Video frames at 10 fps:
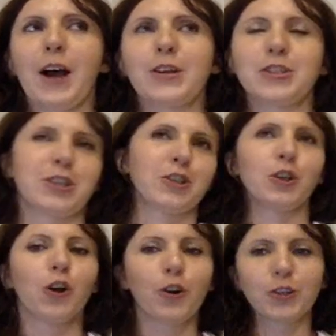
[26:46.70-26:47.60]
just
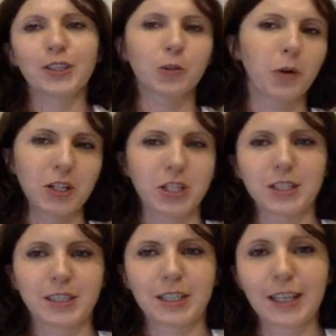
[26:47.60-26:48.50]
learning
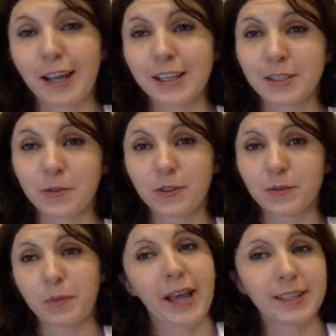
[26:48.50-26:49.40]
questions and answers,
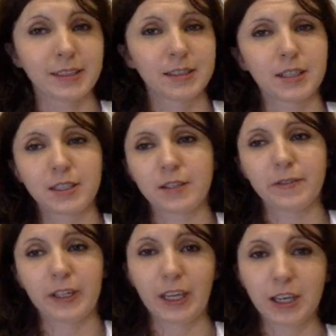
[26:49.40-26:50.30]
passing the
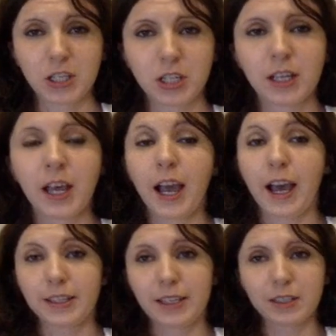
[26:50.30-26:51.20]
certification,
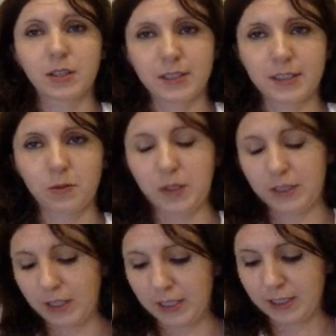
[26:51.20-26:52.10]
and then when
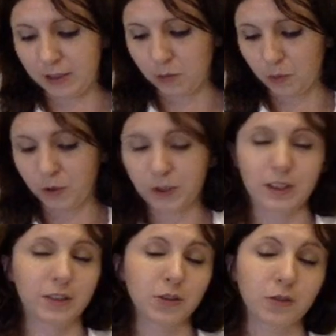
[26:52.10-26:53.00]
they start to work,
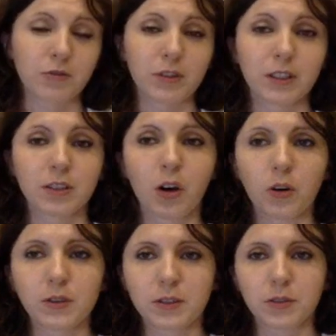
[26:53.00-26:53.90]
they don't really
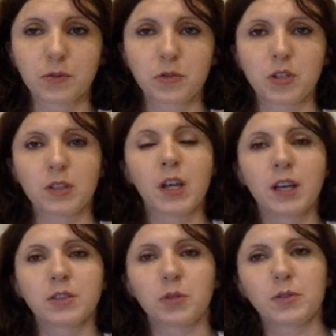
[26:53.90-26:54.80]
know the solution.
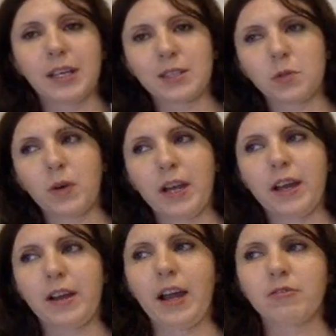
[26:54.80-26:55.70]
So that's
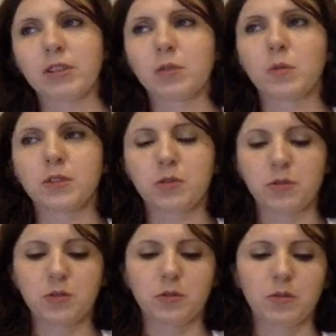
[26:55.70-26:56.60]
why I really wanted
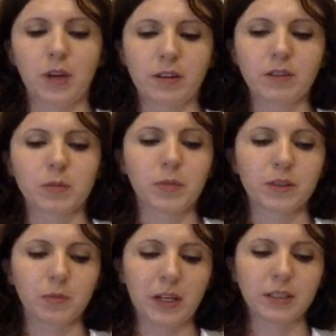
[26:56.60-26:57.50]
to, I really
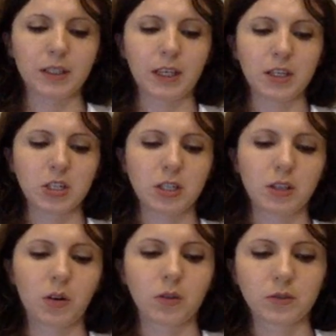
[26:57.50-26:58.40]
built my
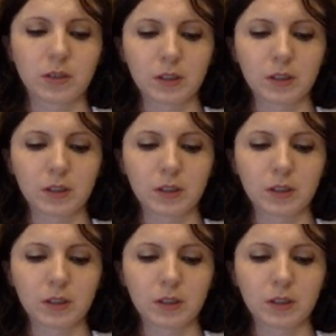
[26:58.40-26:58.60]
education on